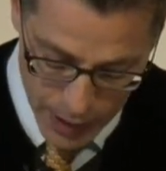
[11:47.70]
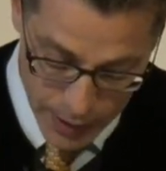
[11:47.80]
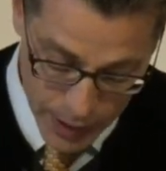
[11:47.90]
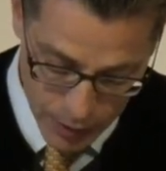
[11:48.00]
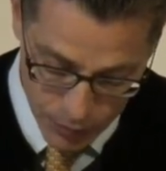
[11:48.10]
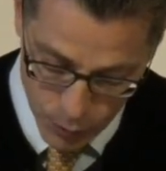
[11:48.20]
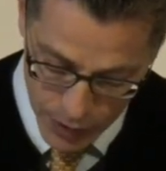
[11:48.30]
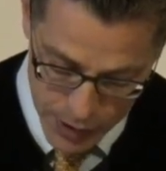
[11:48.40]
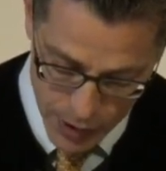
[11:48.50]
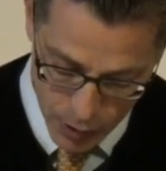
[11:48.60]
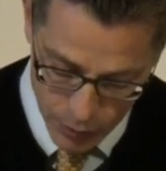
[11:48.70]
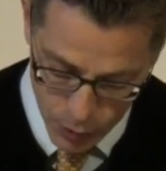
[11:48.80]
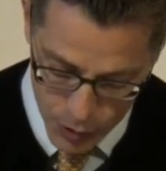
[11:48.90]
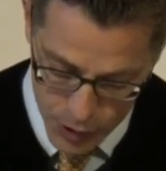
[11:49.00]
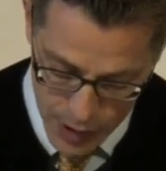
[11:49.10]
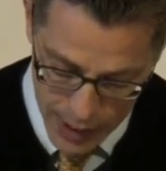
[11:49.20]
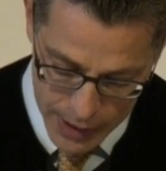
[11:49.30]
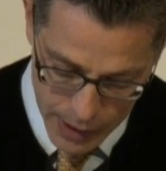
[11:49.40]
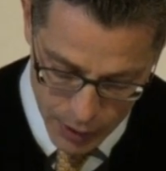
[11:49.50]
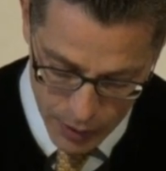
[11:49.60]
And then if you consider in verses
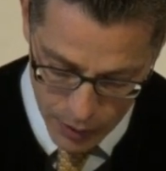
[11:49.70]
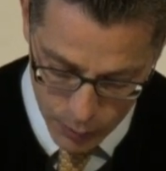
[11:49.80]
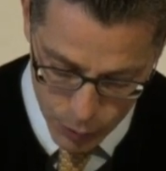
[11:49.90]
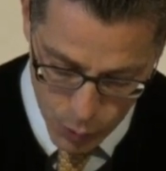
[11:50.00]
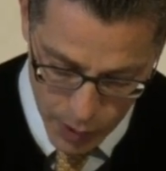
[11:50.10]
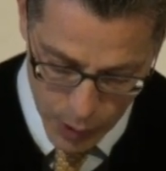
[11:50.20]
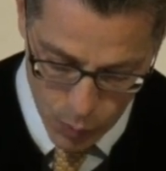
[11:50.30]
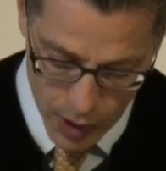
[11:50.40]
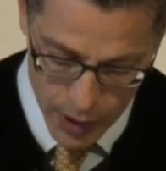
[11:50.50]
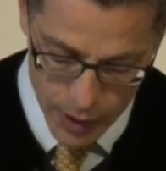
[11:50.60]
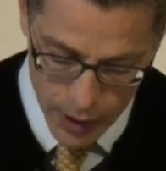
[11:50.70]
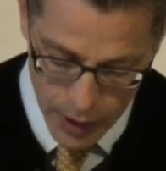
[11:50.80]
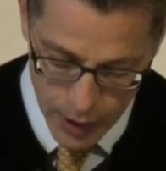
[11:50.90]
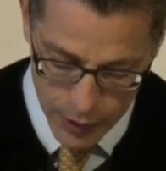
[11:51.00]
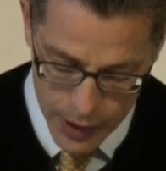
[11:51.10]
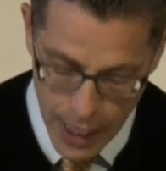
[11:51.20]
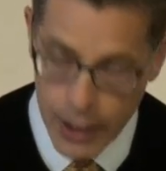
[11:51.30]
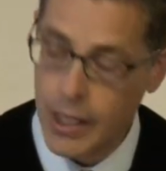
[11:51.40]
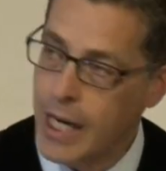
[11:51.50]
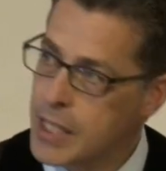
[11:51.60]
19 through 21, the
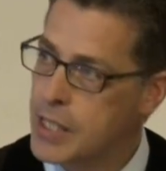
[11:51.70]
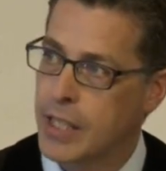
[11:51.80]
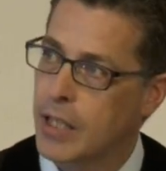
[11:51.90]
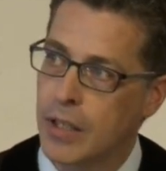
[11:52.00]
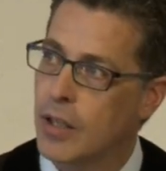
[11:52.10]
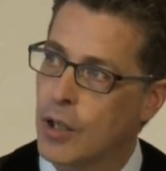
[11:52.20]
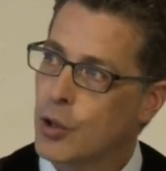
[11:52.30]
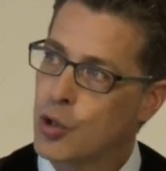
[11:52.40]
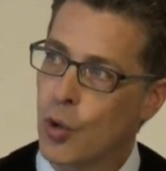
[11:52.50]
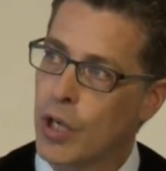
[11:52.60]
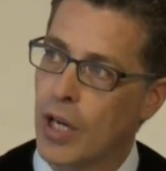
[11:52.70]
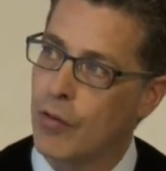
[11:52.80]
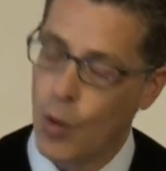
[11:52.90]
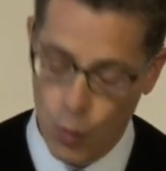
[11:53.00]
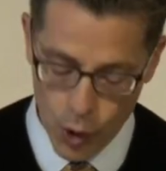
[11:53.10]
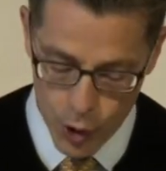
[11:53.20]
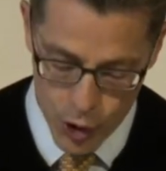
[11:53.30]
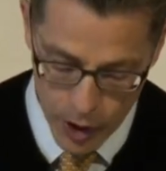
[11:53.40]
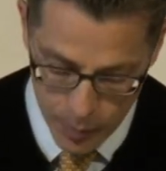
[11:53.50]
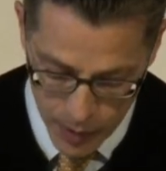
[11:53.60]
Dionysian sort of
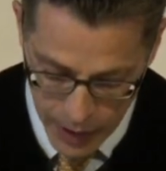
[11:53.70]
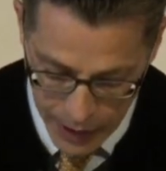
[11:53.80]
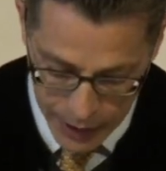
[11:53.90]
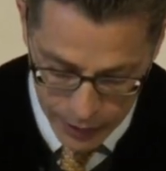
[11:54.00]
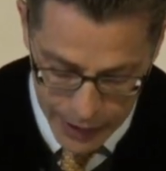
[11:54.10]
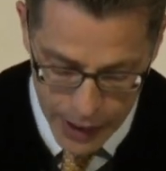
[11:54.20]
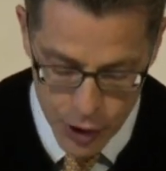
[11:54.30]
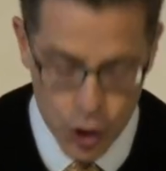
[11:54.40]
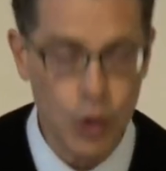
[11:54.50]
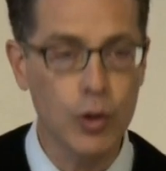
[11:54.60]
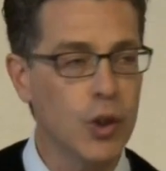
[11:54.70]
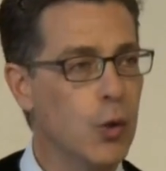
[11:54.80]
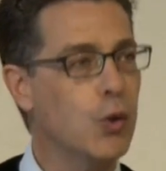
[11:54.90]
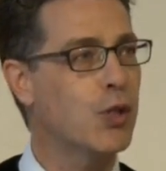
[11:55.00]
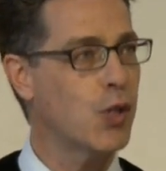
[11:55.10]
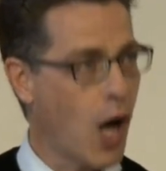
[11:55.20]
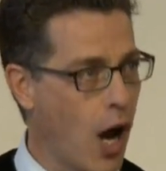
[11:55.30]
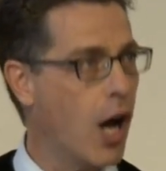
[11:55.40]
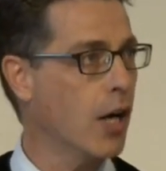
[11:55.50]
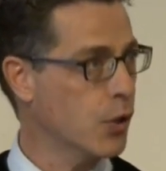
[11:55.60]
worship, it leads to lewd
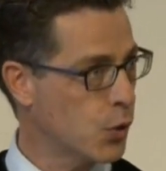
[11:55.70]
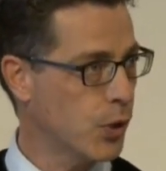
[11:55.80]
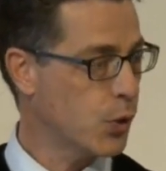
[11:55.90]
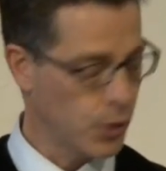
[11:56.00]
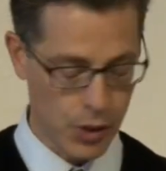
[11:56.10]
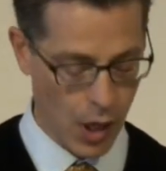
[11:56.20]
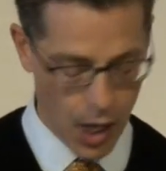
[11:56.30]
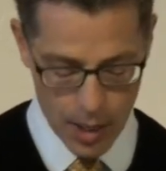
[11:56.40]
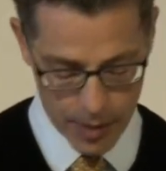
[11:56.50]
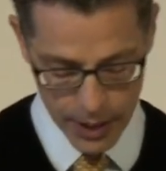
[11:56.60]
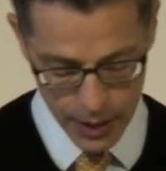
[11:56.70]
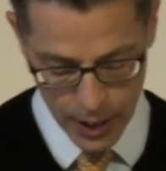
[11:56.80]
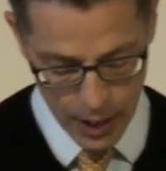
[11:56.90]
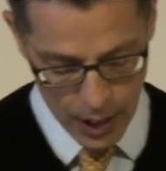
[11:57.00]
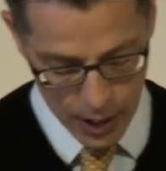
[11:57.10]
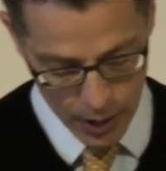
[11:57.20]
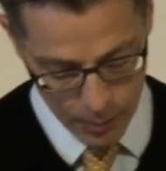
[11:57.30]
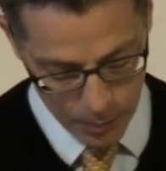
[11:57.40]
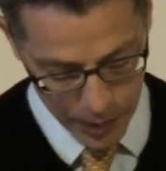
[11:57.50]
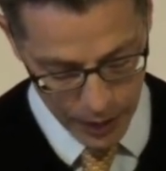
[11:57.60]
songs, which was common,
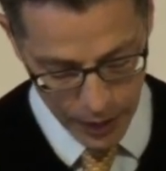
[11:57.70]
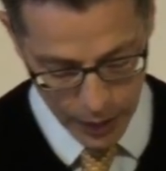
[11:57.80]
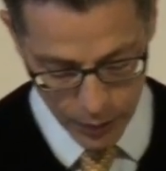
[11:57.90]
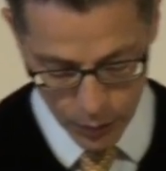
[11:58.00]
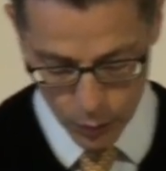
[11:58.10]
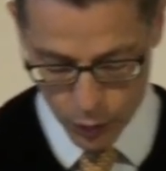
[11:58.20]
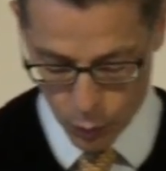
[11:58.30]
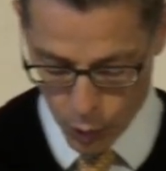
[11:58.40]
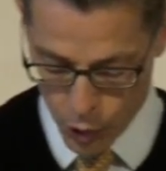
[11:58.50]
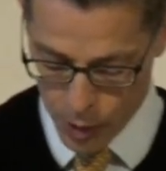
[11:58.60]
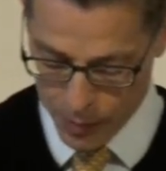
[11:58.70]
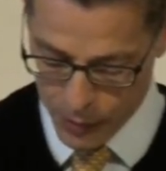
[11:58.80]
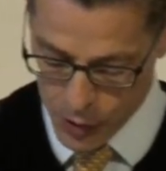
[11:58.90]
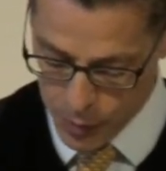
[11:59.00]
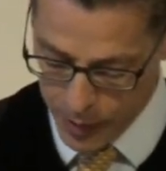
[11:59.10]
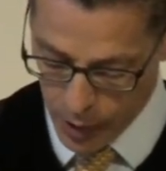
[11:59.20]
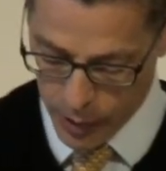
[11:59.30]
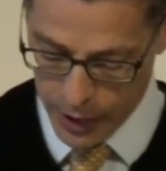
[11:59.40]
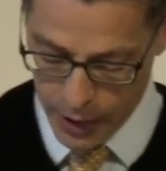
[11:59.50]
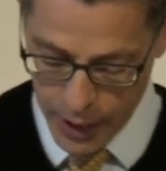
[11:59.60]
uh, but the worship of the
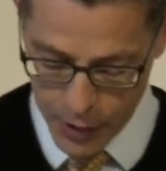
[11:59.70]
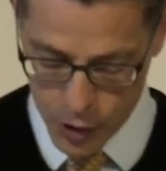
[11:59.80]
Spirit and in the